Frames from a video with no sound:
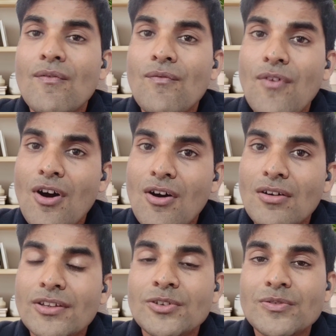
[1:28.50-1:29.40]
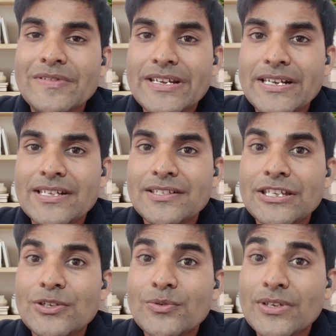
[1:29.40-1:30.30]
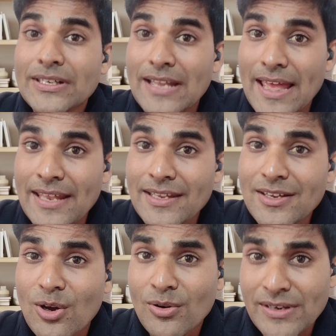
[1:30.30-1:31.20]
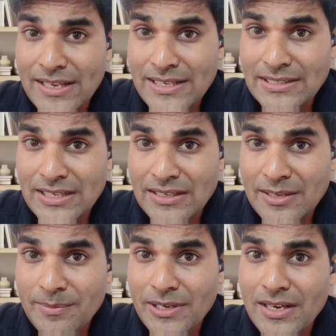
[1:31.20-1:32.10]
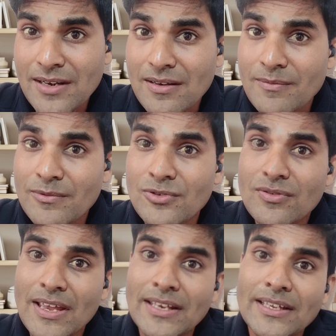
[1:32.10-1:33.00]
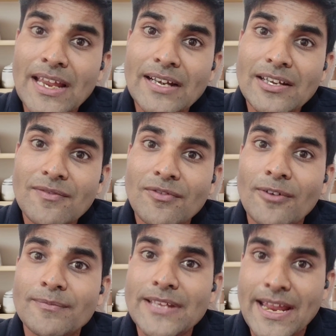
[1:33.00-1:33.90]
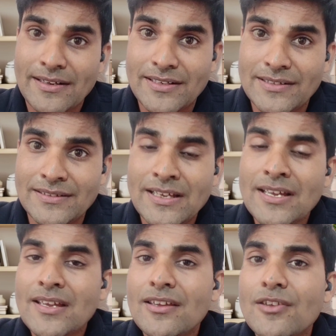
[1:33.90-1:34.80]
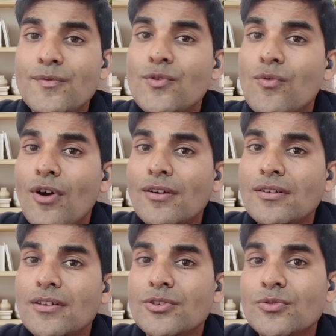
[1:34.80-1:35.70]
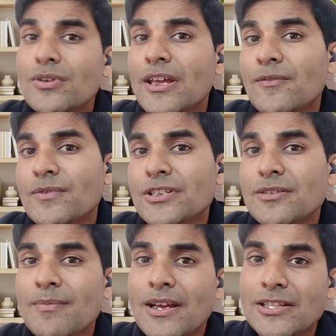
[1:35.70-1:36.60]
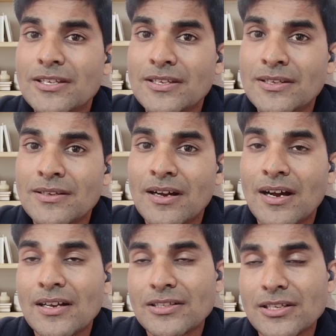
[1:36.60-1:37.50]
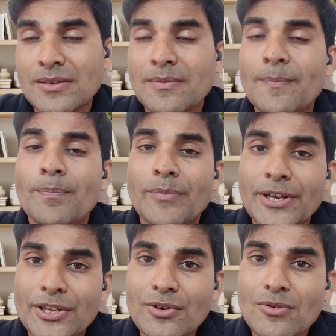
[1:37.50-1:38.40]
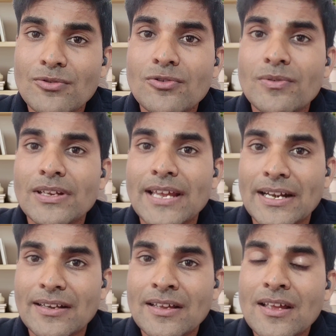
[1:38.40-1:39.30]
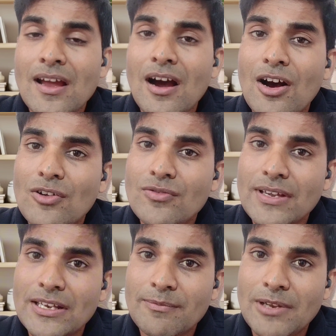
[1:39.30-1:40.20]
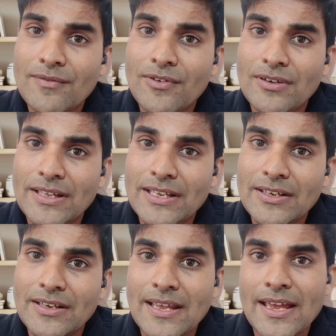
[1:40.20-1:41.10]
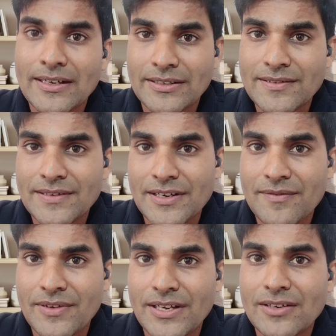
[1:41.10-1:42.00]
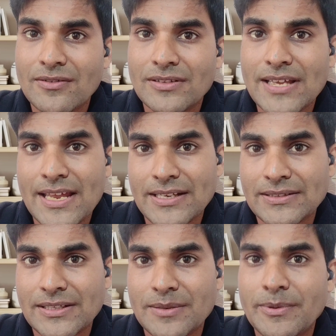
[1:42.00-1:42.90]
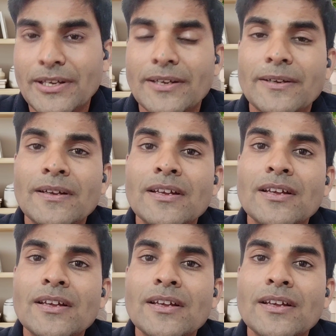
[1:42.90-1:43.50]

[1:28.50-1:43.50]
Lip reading: For your GDC, you need ENIC or NERIC certificate. You can get it from the ACTIS. If you want, you can visit my another video. You will get how you can apply for NERIC and ACTIS certificate or the ENIC certificate.